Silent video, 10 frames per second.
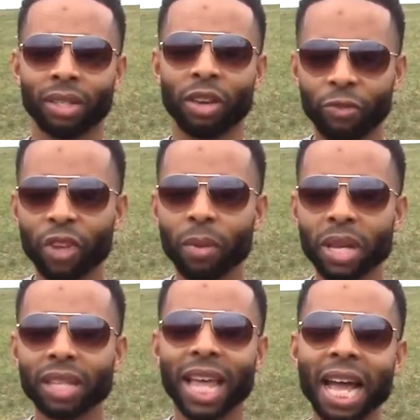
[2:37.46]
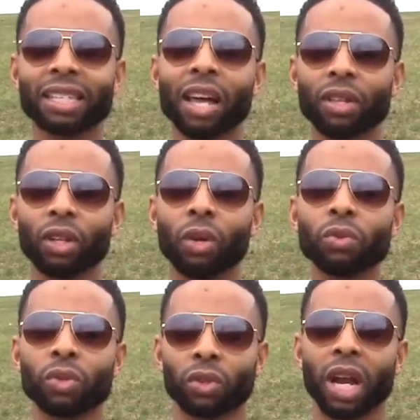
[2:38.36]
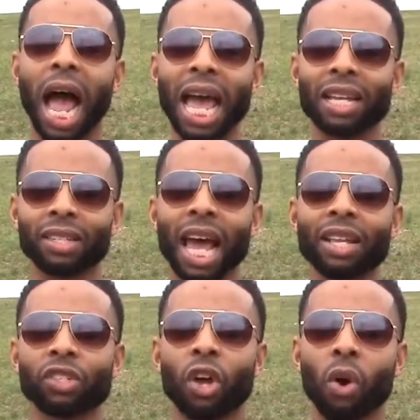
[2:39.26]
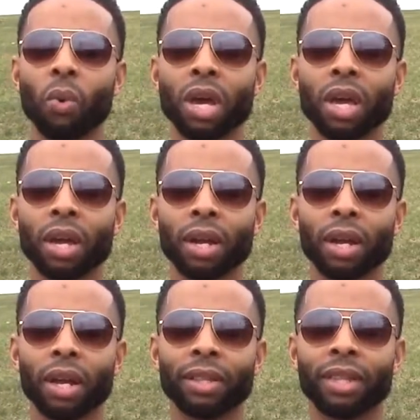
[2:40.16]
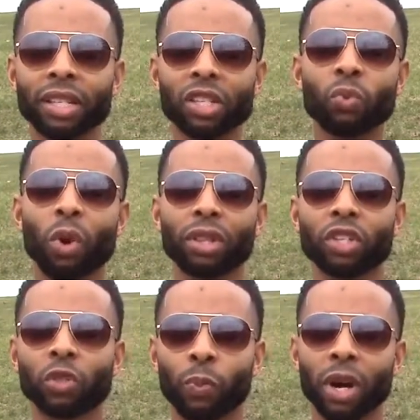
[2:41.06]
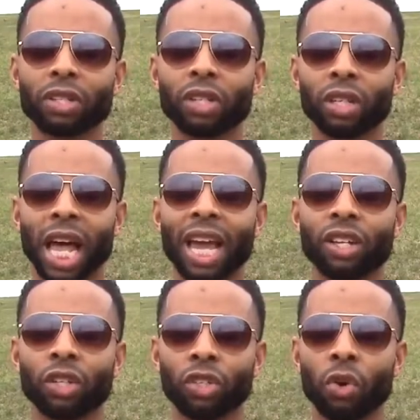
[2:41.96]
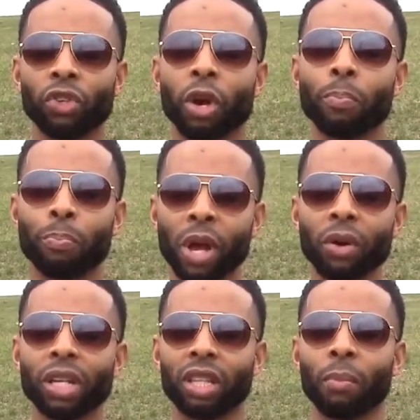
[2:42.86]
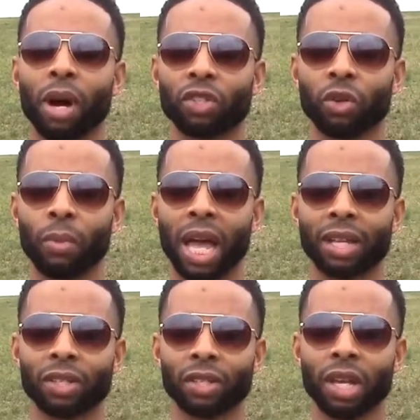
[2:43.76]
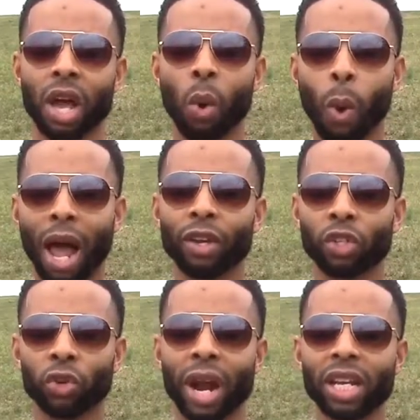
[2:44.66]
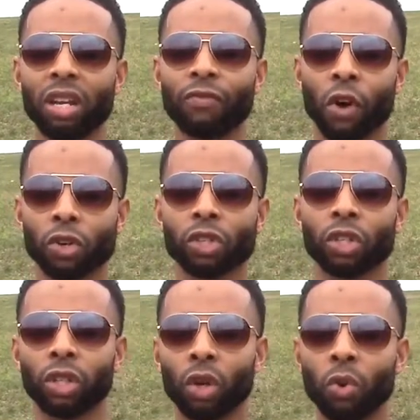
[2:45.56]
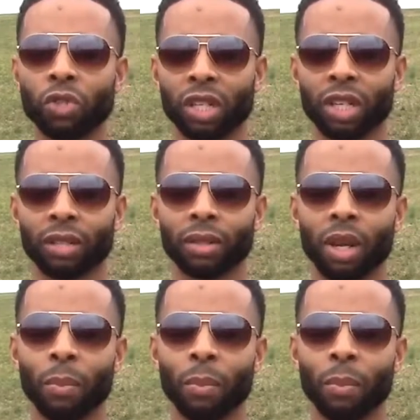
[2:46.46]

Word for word: You feel me? That's how the glutes look. They're high and tight. So this is what the sprints allow you to do. You're building the muscle mass while you're training versus losing it